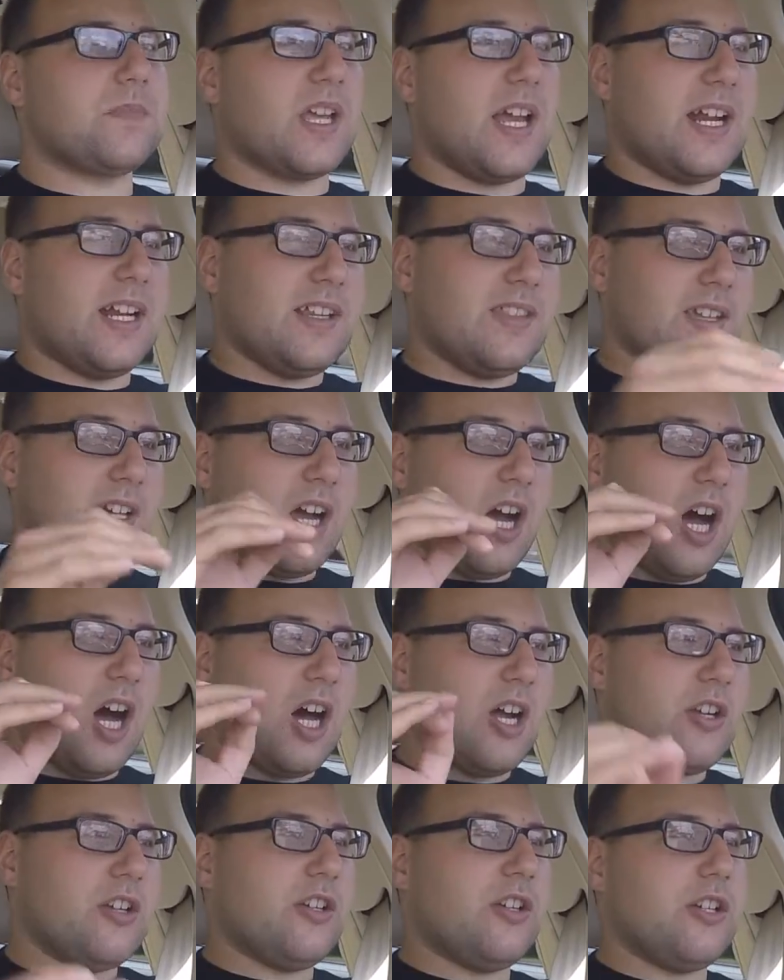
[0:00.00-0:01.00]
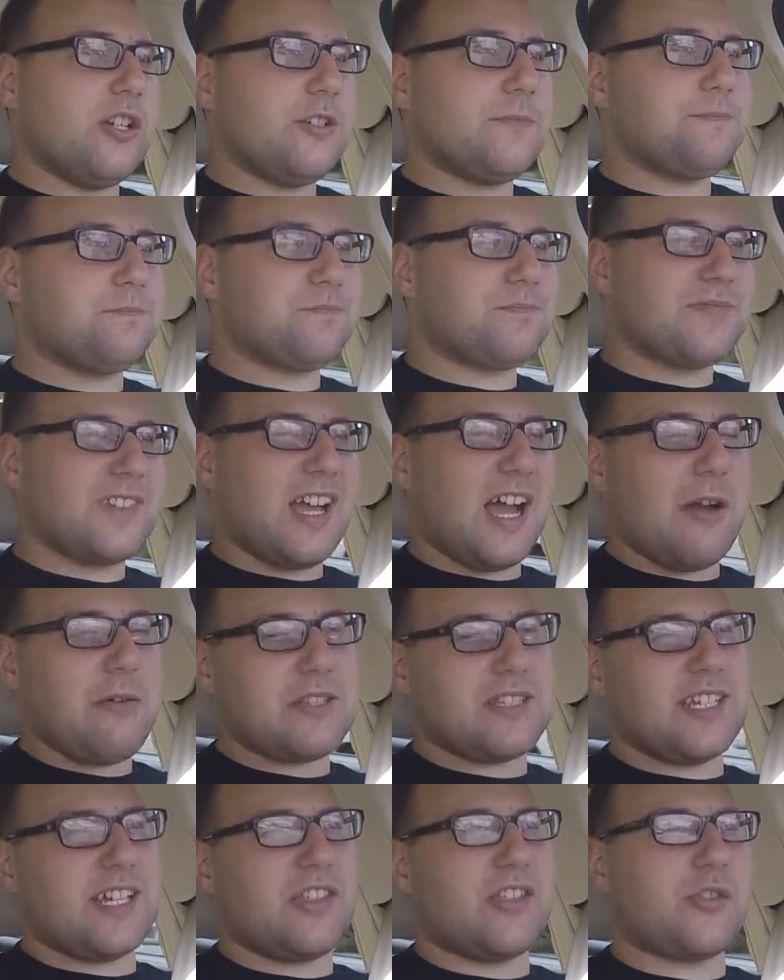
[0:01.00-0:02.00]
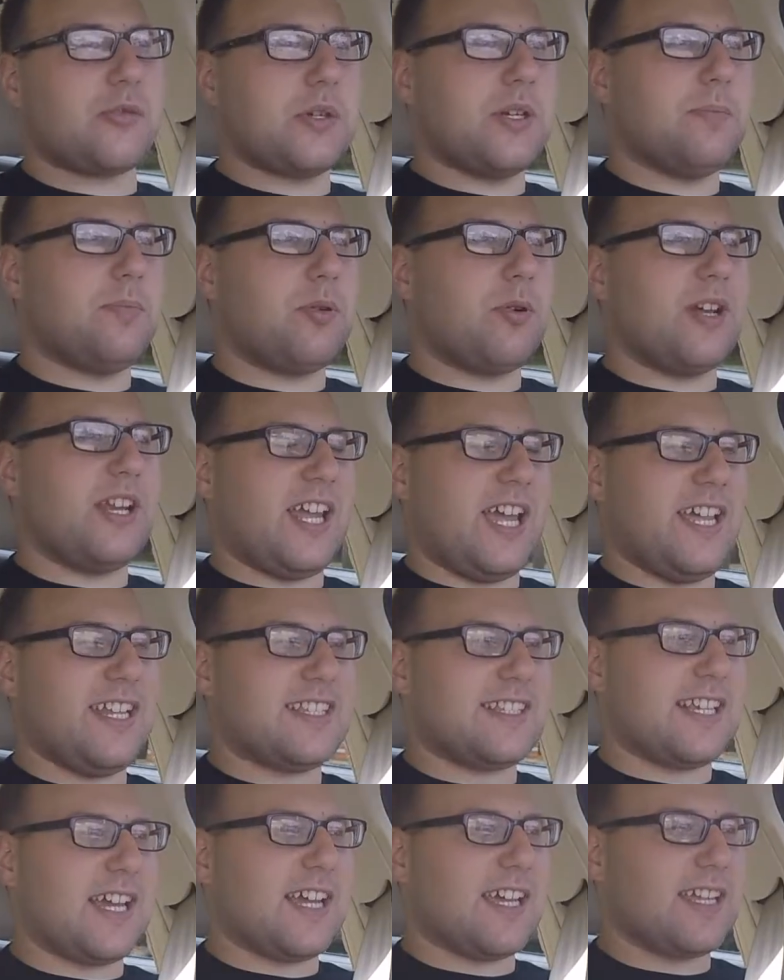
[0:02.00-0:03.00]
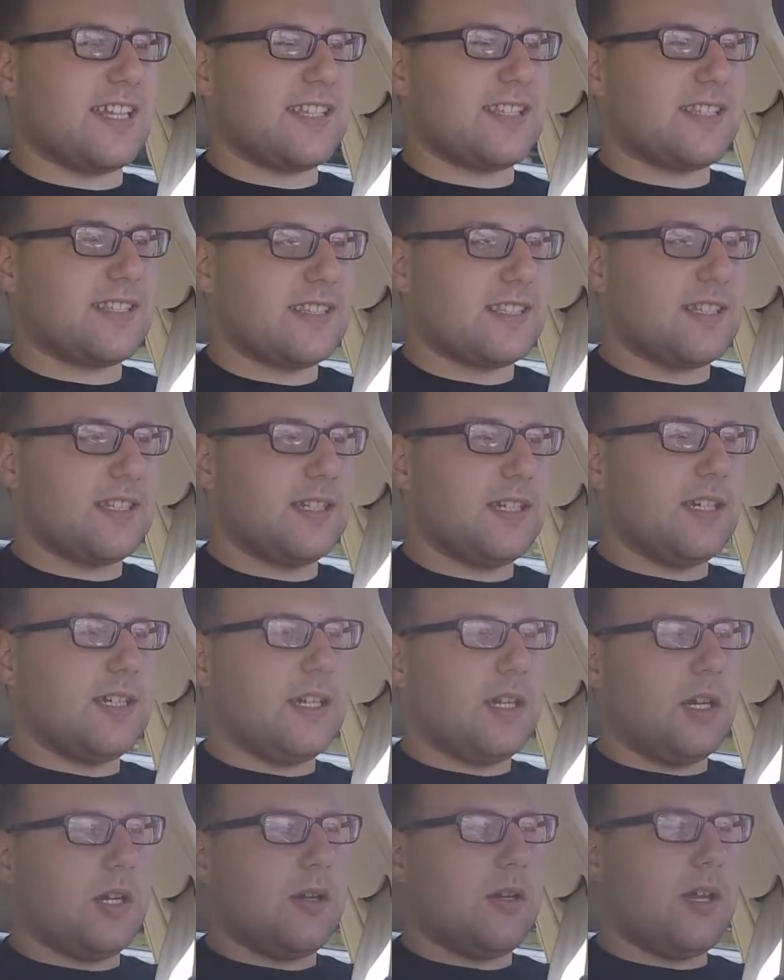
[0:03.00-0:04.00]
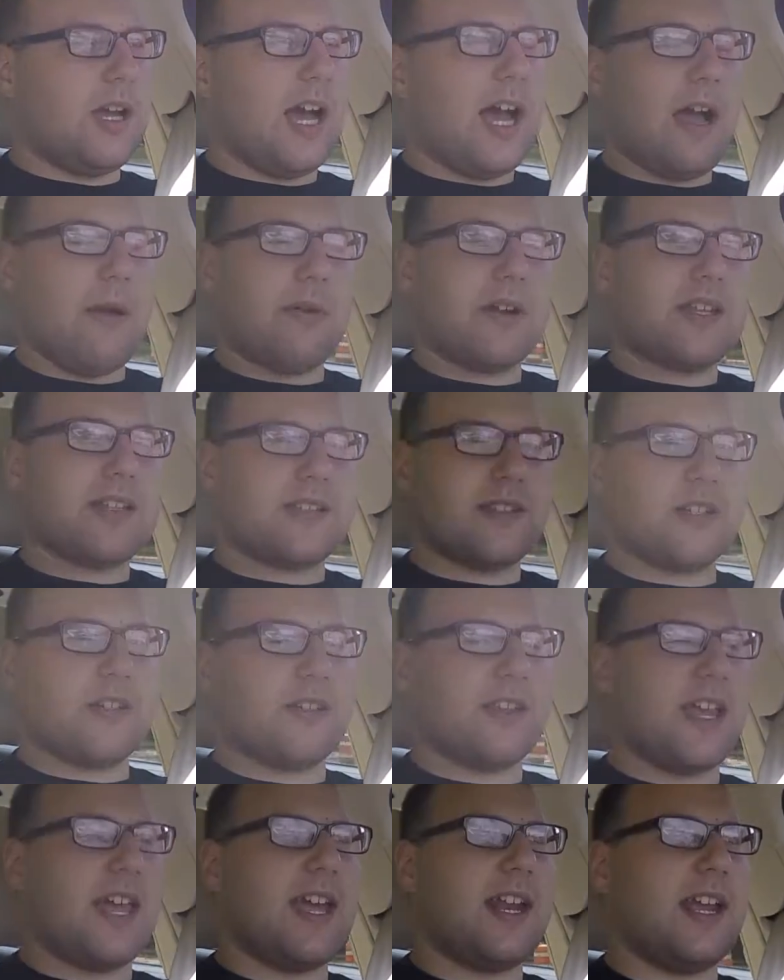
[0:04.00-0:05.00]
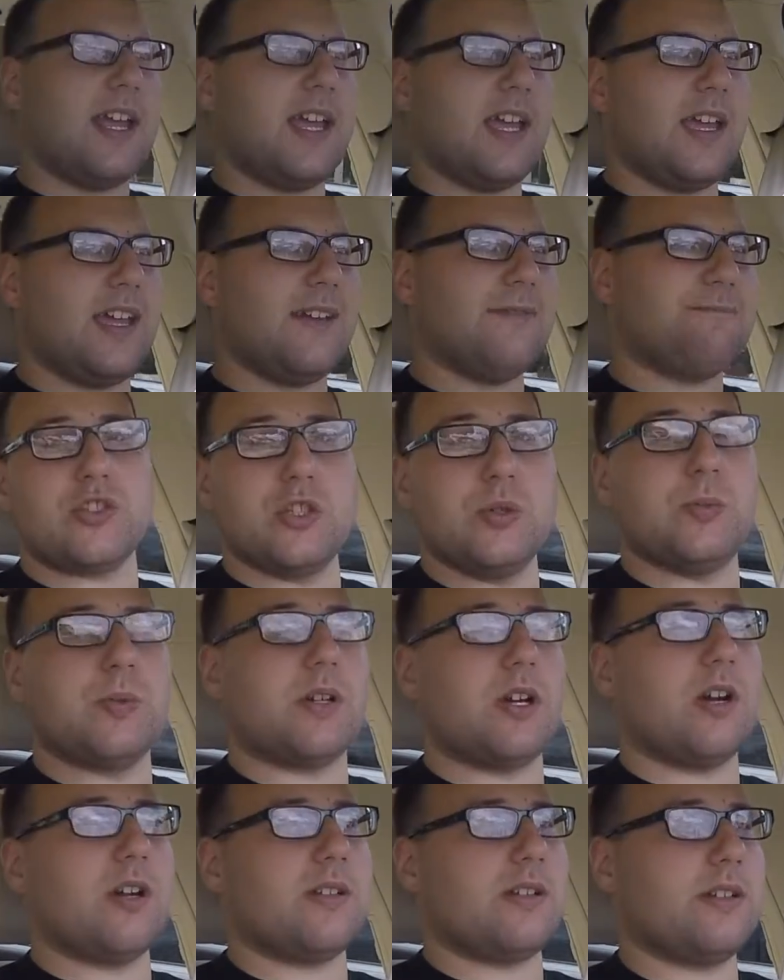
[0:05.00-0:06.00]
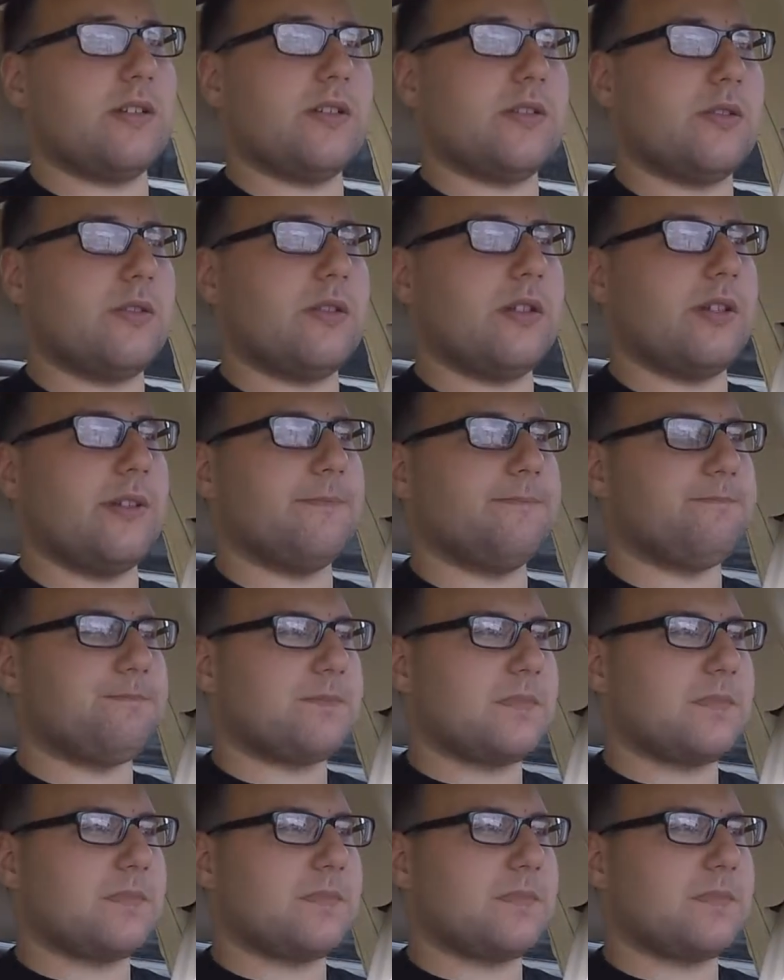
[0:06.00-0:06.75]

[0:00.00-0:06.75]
Anything under, I would say 3.8 seconds, I would consider that a supercar territory.